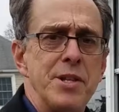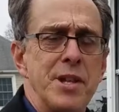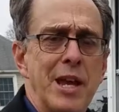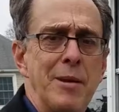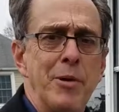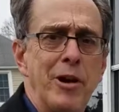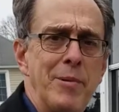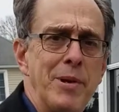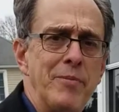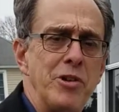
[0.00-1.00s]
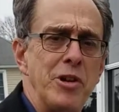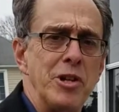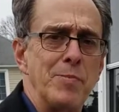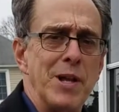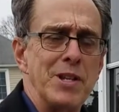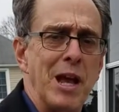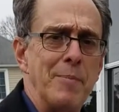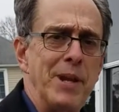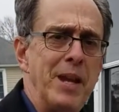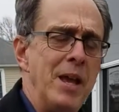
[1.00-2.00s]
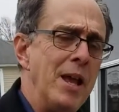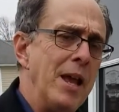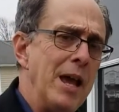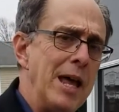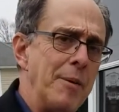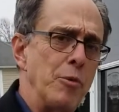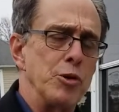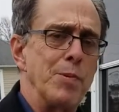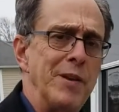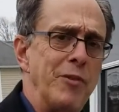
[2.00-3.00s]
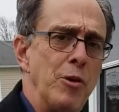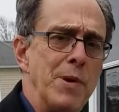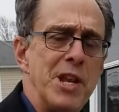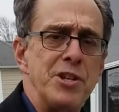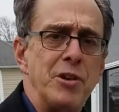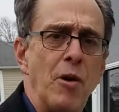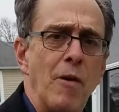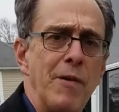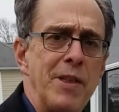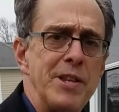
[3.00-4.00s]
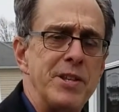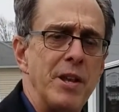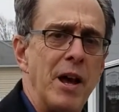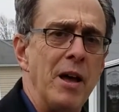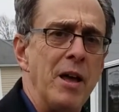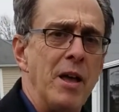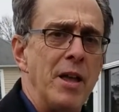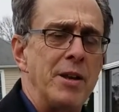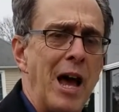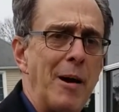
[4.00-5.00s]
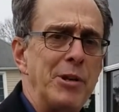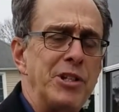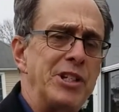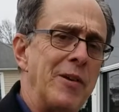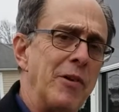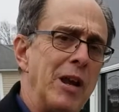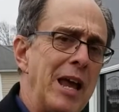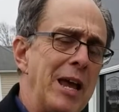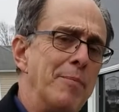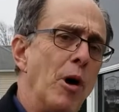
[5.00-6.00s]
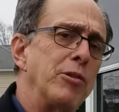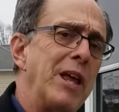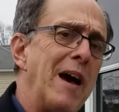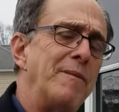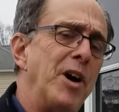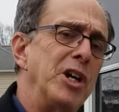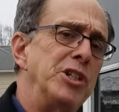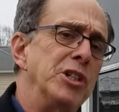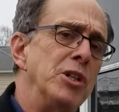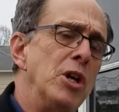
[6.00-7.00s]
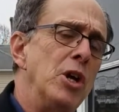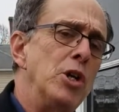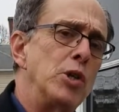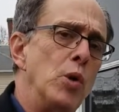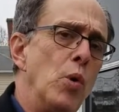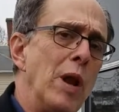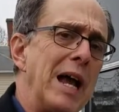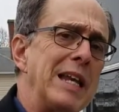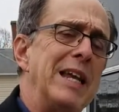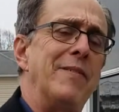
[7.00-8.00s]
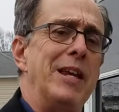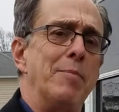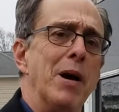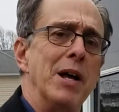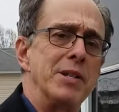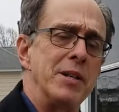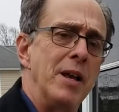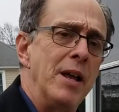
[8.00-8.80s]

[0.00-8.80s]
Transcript: Sonny Merriman, Virginia's Bus Company, and I'm going to spend a few minutes to go over this Thomas Chevrolet multi-function school activity bus.